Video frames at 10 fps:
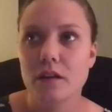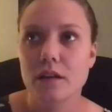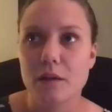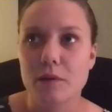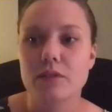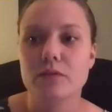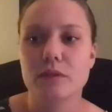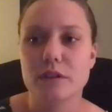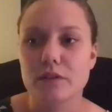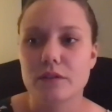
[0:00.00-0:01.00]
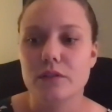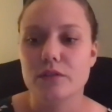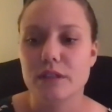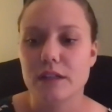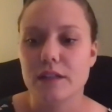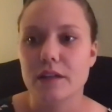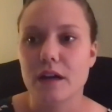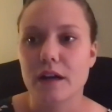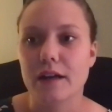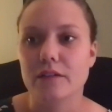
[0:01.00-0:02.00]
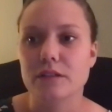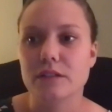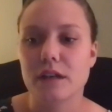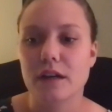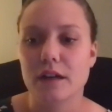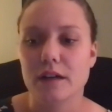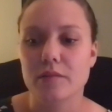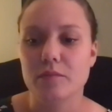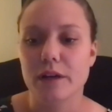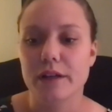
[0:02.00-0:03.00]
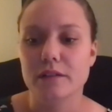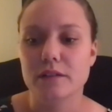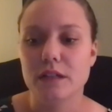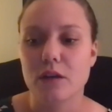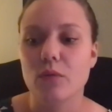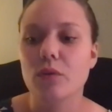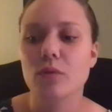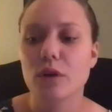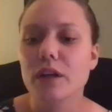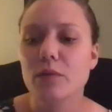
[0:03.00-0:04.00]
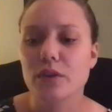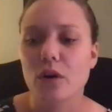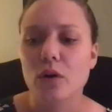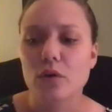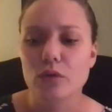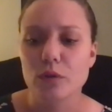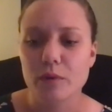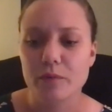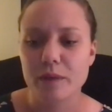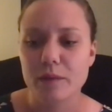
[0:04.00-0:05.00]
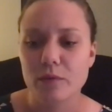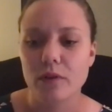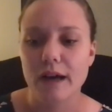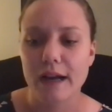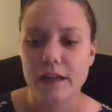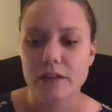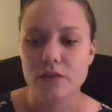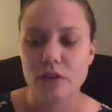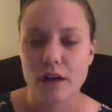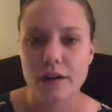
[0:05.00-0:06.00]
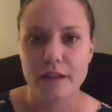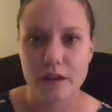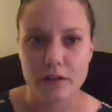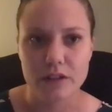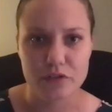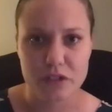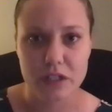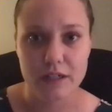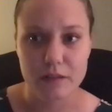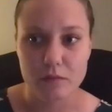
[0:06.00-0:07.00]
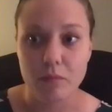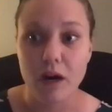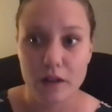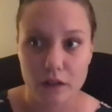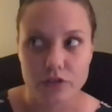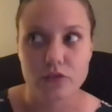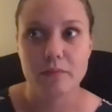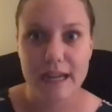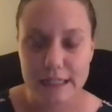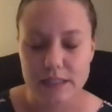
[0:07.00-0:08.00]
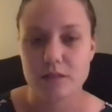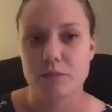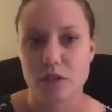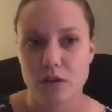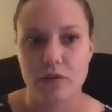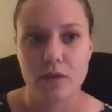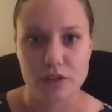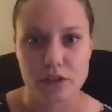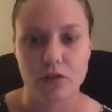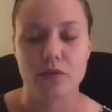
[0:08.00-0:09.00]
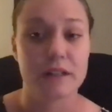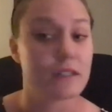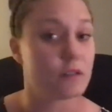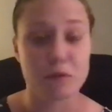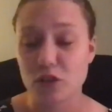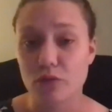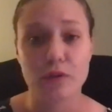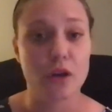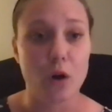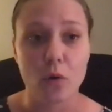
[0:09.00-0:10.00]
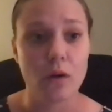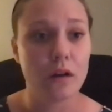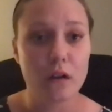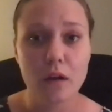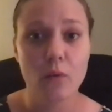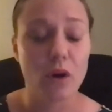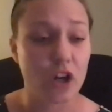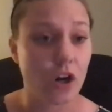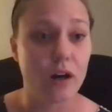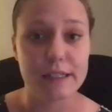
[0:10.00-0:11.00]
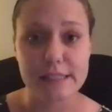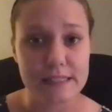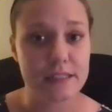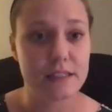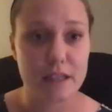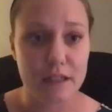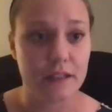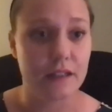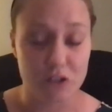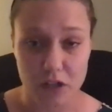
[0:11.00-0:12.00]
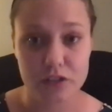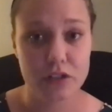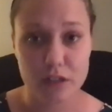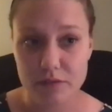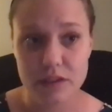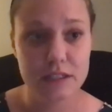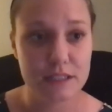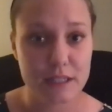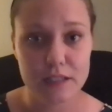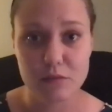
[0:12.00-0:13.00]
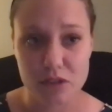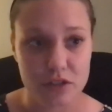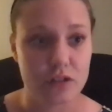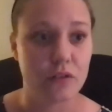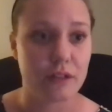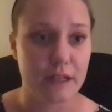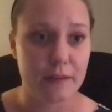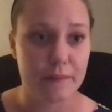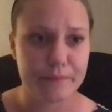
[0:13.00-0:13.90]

yeah, we don't use any of the knockouts, but we're working with a whole group of people at UConn that are interested in biological mechanisms of osteoarthritis, since we don't know what causes the induction of the disease. We just know that it